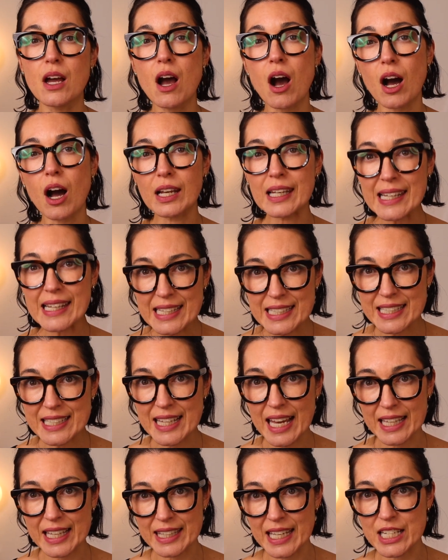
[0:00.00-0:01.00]
I'll link to
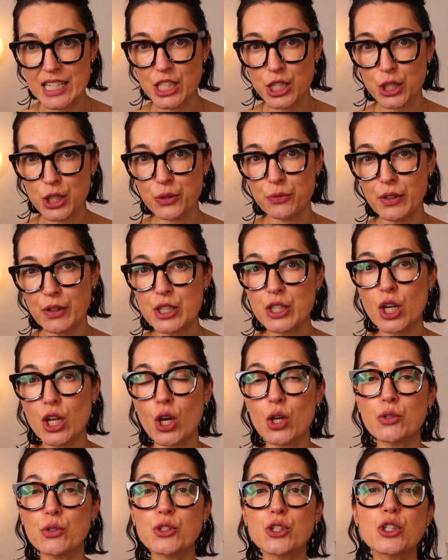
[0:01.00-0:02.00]
that at the end of this
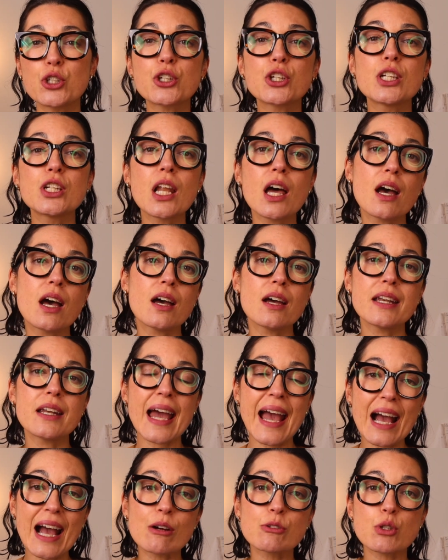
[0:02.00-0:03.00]
video so you can learn
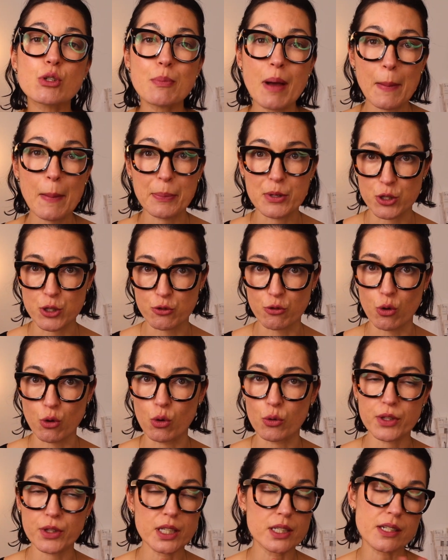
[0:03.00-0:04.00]
how to map and
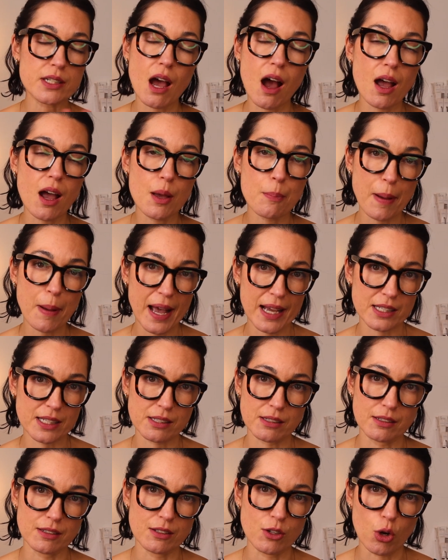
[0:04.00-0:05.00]
draw the entire
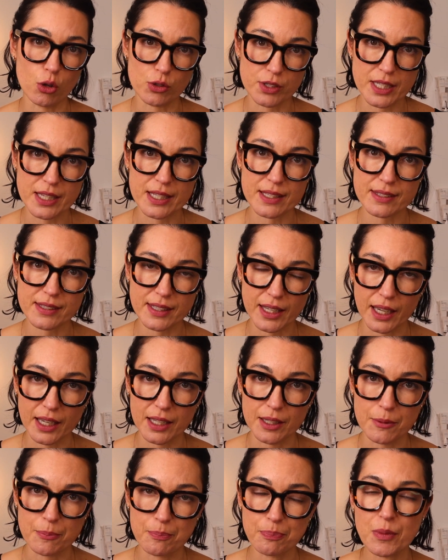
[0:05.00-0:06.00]
pattern onto the
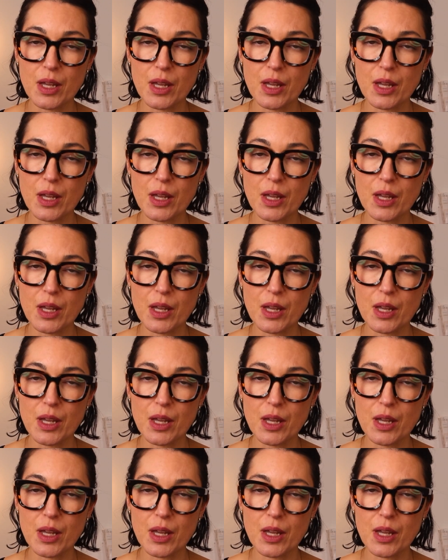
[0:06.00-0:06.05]
skin.